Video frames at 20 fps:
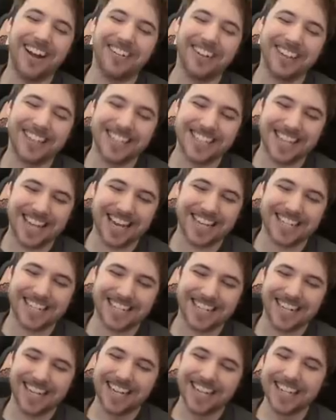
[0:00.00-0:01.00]
with this X.
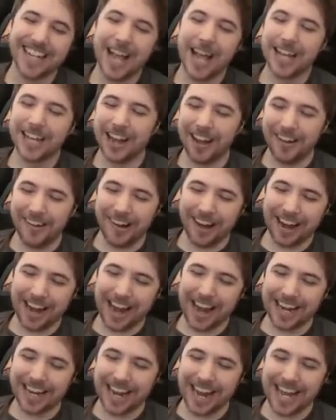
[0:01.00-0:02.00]
Don't worry,
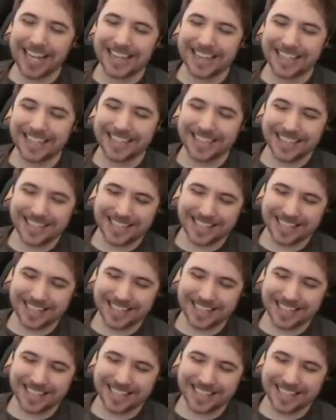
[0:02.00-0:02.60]
I got this.